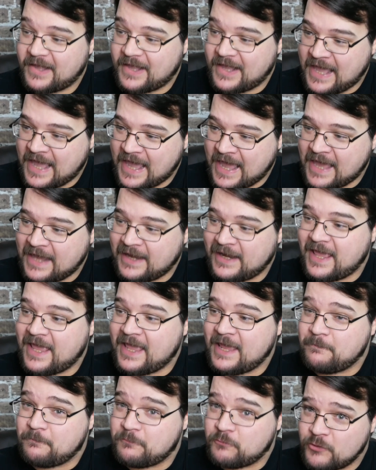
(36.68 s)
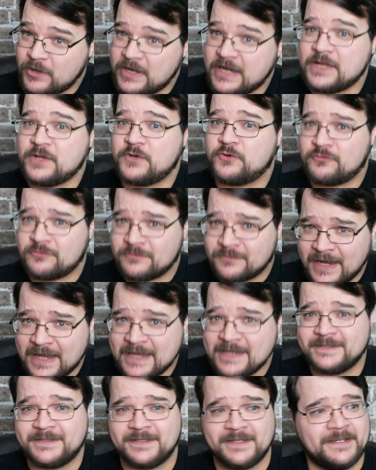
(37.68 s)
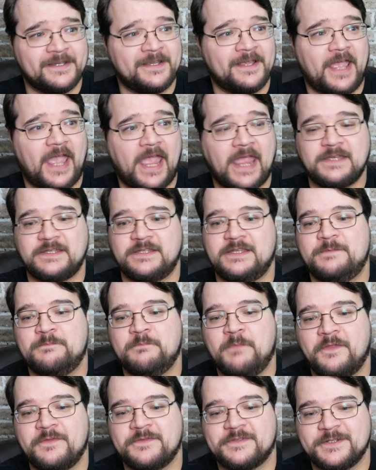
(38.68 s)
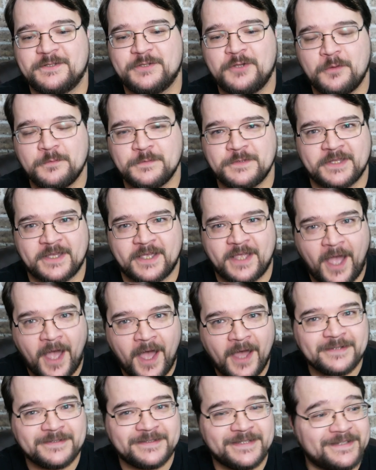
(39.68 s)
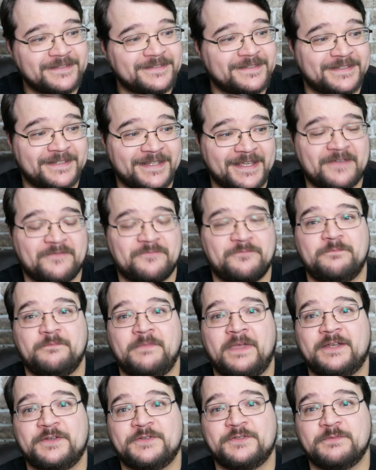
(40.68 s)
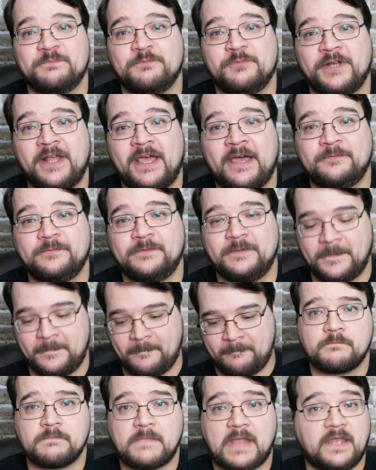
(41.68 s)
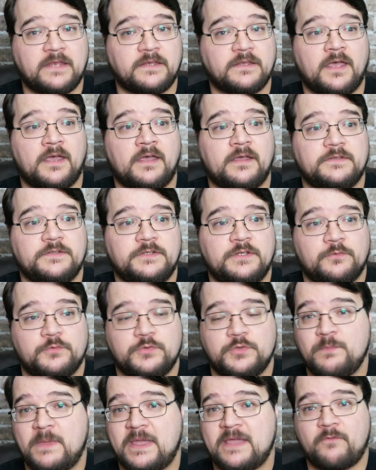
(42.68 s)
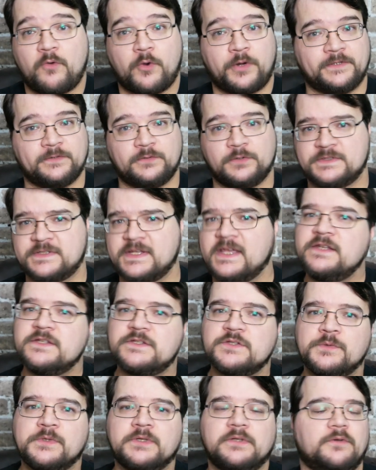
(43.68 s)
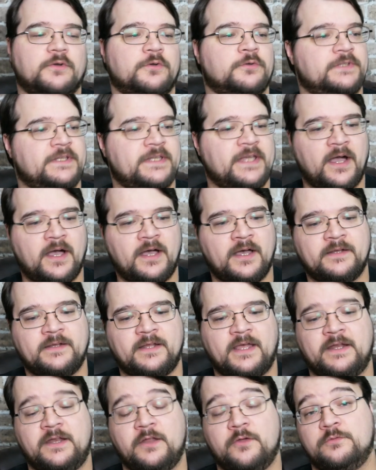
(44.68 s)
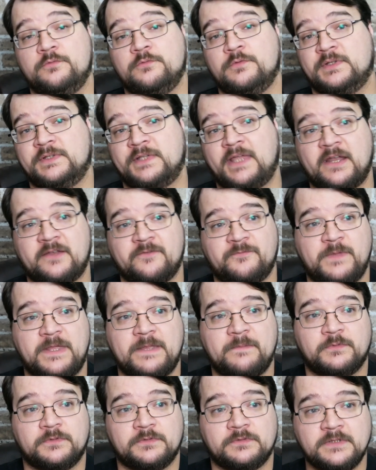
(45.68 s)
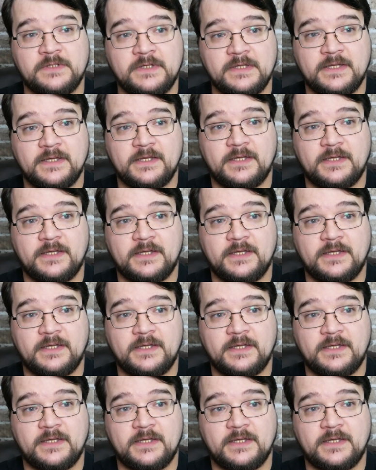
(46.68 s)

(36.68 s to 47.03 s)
had a pretty crazy 18 months in terms of the content that they have managed to put out. And, you know, you may have already looked into it early on. I know a lot of people